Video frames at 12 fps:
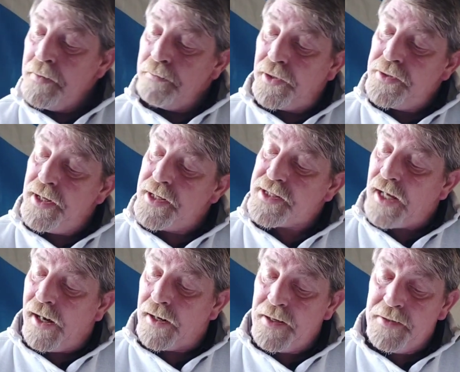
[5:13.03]
Monday
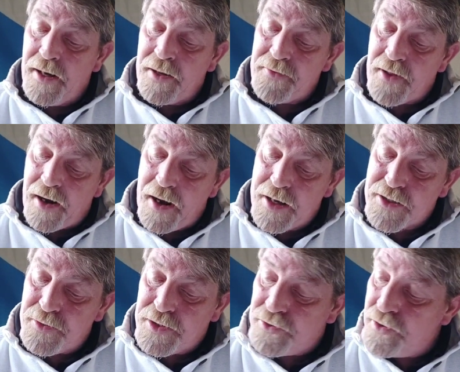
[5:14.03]
started in the rags
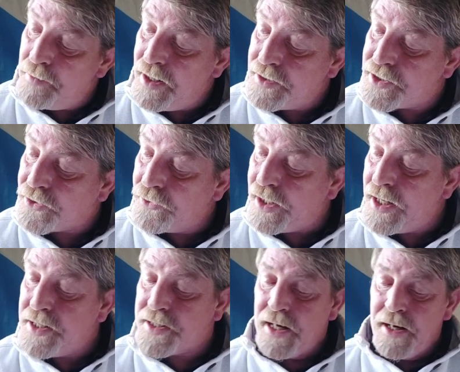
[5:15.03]
with two main
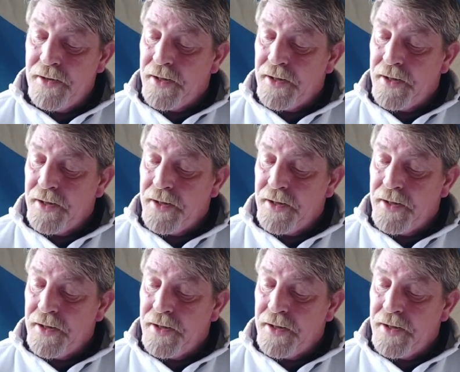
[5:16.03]
stories.